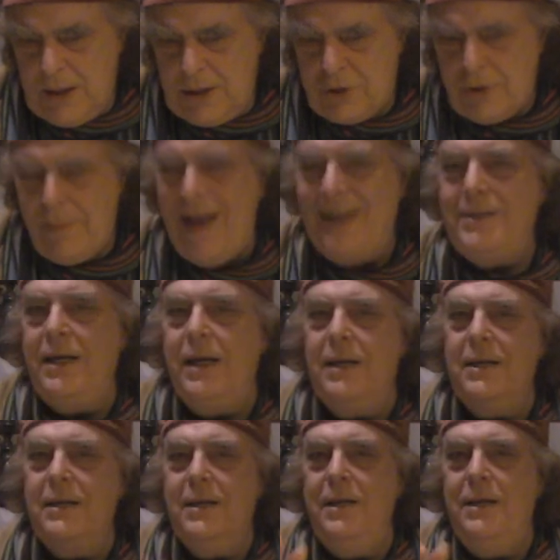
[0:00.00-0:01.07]

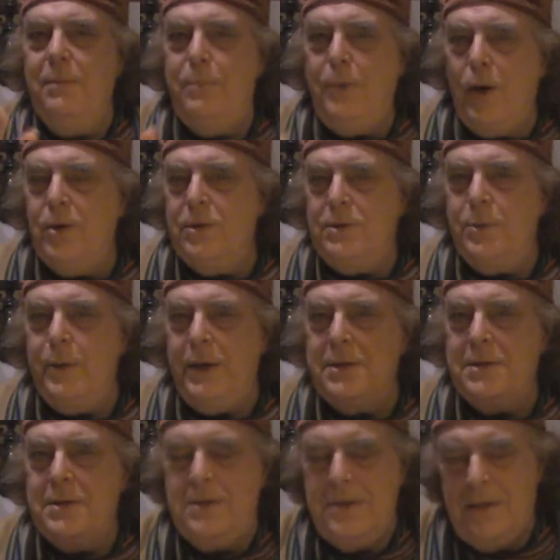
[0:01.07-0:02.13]
dramatic plot
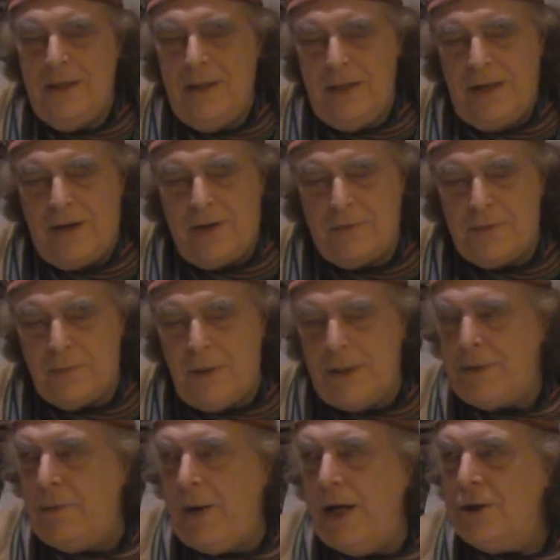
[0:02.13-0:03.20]
twist of the
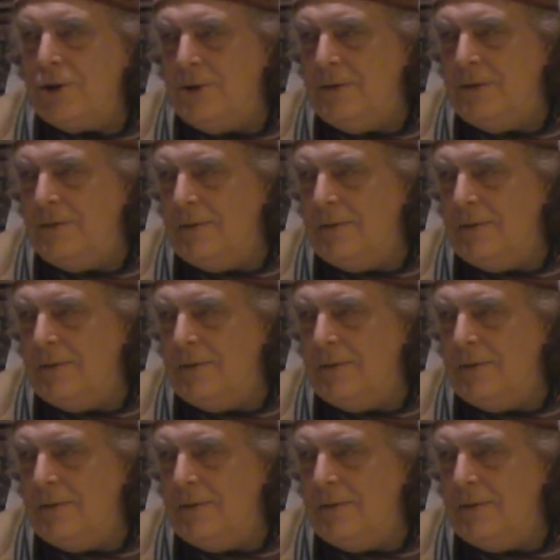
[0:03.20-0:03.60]
resurrection.